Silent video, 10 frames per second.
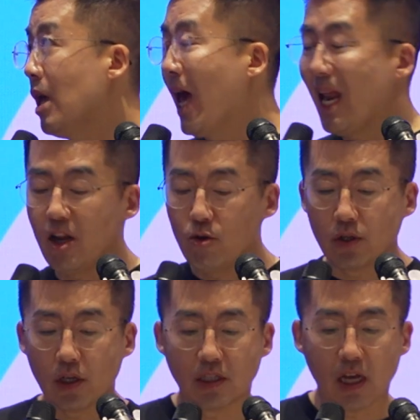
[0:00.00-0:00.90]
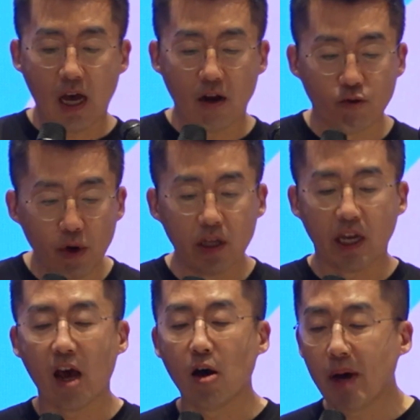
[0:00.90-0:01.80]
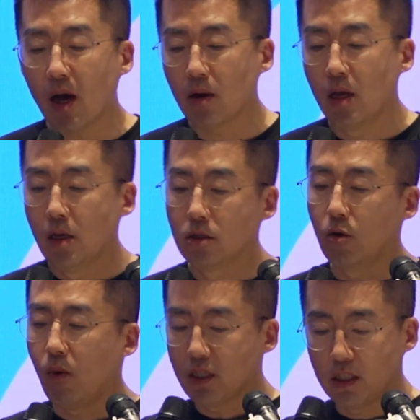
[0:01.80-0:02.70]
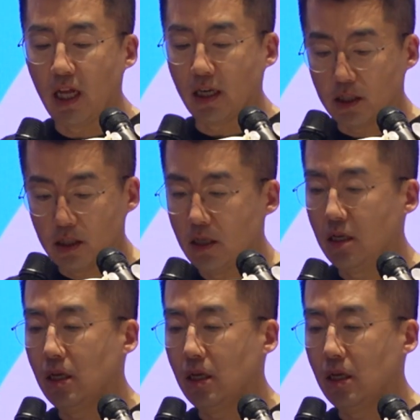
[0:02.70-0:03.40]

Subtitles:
end users really care about. So what's next?